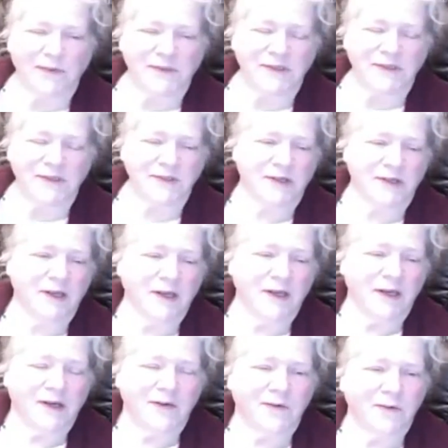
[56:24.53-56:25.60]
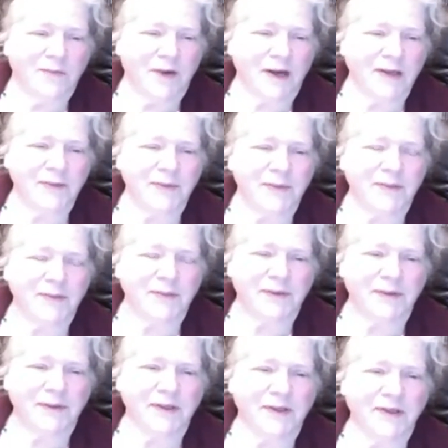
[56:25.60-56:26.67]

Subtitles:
just remind people that